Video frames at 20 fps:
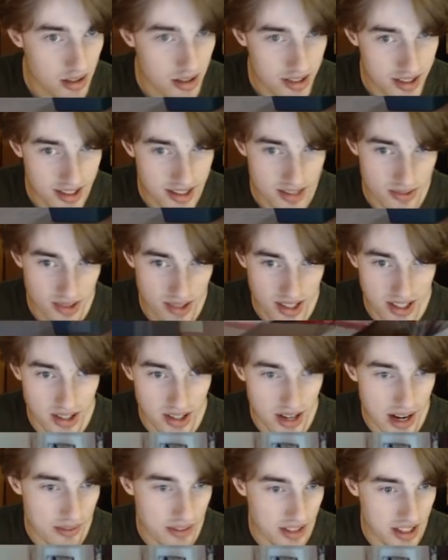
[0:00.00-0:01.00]
There's really no
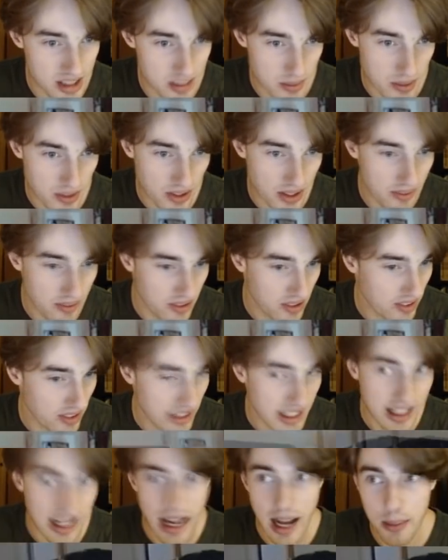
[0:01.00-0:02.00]
evidence beyond that. We've got
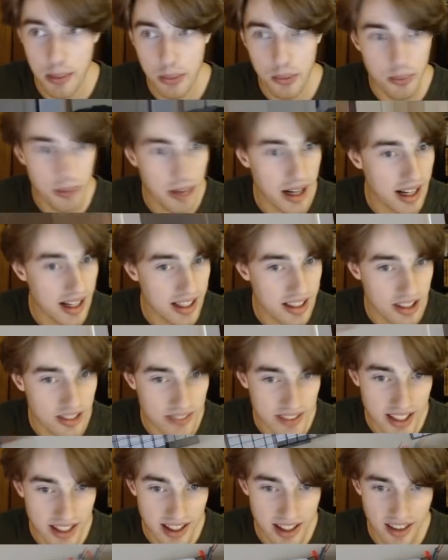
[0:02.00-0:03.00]
like an Apple Mac
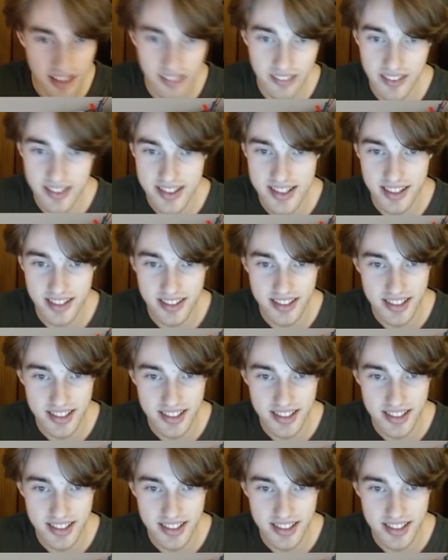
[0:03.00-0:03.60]
over there. I don't know. Let's see.